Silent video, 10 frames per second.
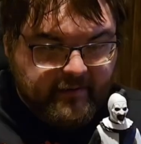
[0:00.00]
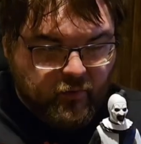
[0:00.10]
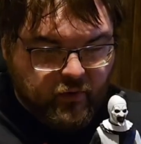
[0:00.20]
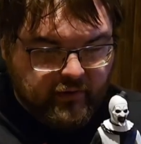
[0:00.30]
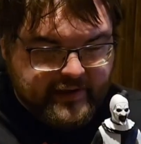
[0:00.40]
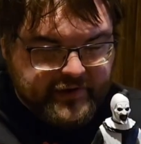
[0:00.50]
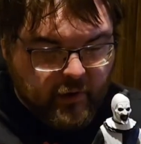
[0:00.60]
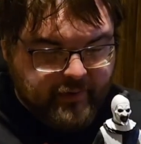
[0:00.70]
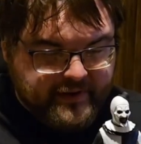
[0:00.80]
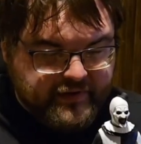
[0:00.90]
more or less
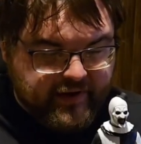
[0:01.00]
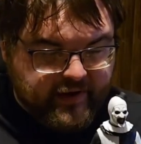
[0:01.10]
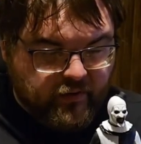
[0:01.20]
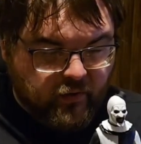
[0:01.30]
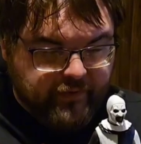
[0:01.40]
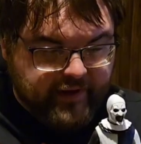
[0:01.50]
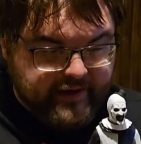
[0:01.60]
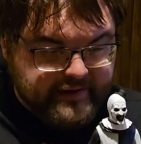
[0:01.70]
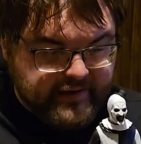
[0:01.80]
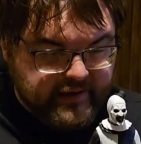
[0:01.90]
open, so they can hold
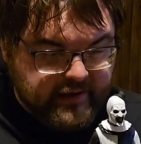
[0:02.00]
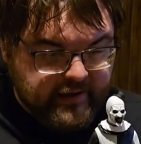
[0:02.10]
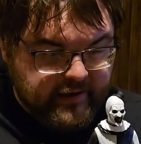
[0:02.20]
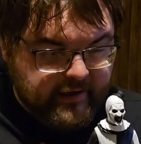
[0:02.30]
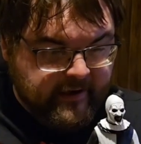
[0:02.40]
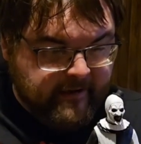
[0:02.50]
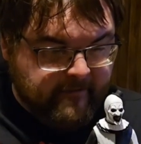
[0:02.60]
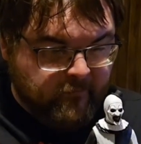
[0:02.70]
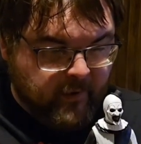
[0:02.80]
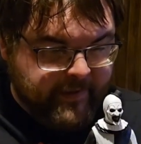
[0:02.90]
things.
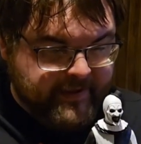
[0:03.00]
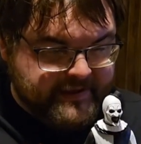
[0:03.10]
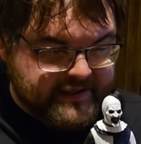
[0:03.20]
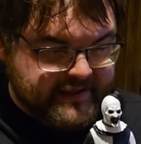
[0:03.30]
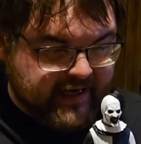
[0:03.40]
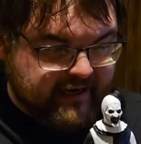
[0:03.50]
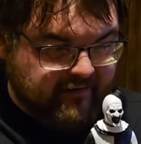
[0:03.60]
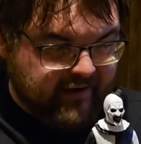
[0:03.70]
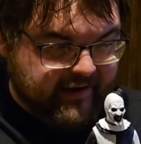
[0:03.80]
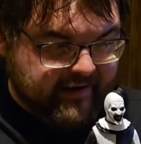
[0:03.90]
One that's just kind of
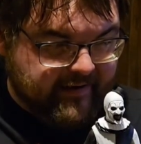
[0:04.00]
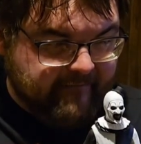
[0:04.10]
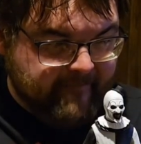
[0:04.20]
like I